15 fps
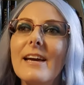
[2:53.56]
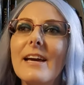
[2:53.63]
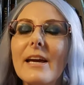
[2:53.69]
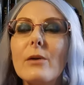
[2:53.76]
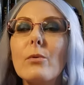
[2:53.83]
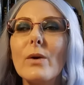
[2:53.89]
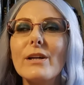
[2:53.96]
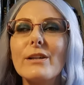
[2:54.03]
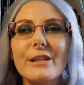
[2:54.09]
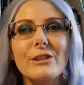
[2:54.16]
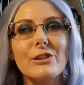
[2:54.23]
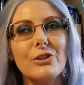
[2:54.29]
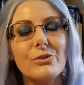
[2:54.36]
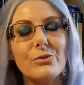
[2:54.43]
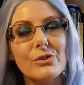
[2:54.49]
it will
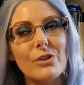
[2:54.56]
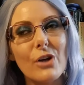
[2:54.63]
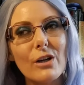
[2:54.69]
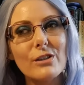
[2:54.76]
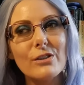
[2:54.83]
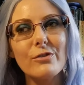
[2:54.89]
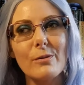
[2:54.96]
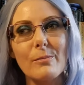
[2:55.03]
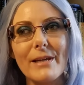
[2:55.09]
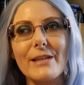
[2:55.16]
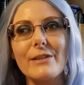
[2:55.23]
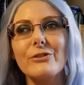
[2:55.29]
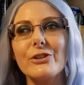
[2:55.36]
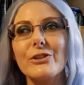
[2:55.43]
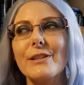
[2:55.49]
get 2 stars for
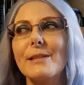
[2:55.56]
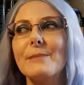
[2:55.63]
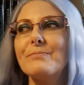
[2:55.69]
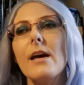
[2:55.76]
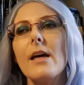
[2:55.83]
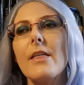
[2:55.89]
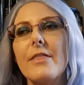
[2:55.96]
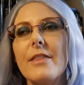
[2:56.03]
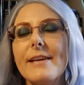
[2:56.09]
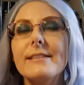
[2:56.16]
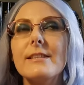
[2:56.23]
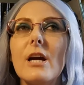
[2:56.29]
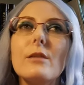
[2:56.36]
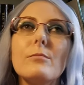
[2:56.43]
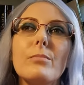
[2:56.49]
me usually.
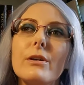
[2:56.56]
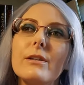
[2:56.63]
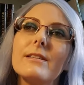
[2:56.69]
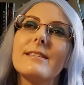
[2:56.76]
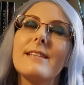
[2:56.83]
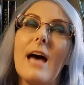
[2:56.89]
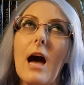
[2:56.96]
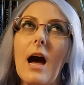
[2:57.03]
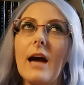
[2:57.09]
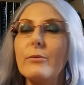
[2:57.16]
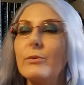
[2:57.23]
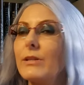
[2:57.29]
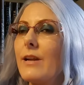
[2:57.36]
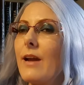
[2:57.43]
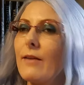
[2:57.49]
These are books that I
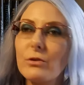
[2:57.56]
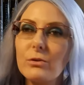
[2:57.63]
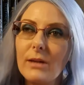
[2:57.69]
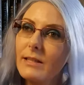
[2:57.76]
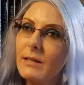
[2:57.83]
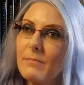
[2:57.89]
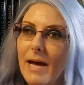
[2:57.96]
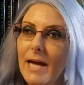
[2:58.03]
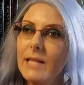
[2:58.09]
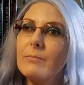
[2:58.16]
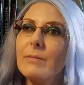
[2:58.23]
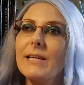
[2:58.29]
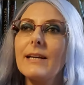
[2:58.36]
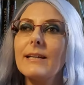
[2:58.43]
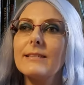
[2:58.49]
would never recommend
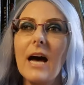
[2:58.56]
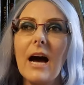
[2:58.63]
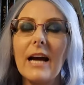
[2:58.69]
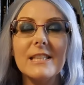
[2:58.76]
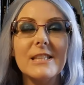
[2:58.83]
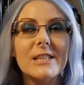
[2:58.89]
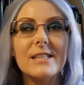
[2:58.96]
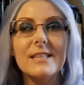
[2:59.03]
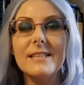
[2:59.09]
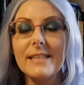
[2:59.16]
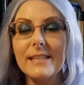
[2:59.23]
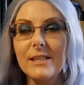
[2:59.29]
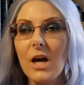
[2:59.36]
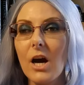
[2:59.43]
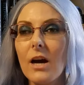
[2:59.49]
because I just
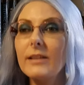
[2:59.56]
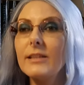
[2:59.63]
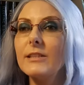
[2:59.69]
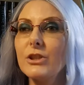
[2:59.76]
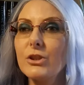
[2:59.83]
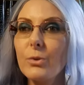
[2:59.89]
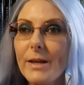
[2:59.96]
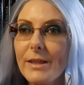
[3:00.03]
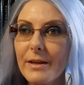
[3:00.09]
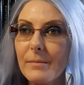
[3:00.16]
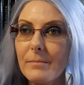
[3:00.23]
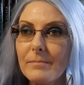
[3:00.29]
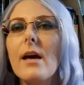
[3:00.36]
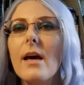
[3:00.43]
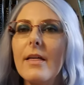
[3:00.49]
did not enjoy
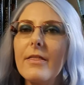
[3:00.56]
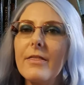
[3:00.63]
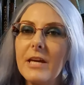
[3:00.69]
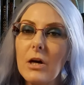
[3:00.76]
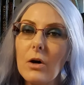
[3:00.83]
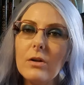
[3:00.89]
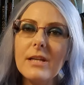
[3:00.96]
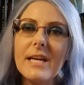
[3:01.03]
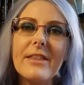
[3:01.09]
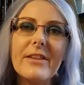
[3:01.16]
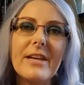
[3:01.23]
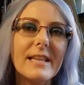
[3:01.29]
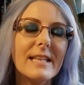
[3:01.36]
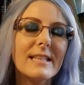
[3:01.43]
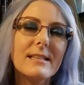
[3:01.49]
them. The only
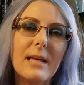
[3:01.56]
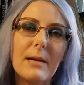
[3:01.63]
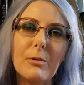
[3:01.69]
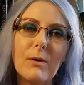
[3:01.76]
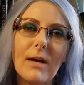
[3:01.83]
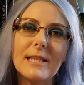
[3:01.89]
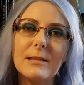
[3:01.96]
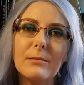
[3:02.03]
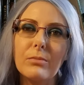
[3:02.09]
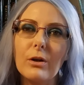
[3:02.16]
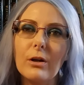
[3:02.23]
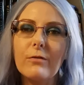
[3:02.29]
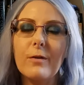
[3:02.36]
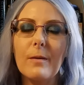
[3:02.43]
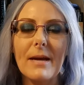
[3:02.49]
thing that separates a
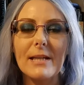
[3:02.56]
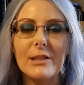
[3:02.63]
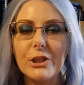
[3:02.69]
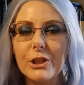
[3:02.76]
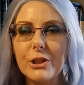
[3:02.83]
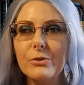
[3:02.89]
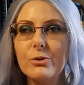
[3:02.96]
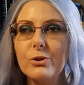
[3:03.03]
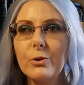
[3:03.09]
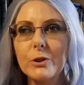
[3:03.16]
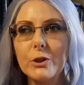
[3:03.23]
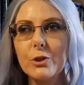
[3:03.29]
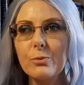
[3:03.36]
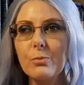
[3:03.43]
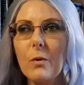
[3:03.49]
book from a 2 to a
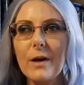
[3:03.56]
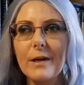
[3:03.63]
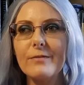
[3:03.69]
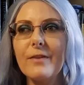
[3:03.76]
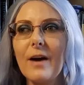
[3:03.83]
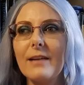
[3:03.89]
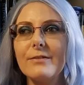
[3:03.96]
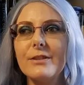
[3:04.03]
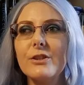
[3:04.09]
2.5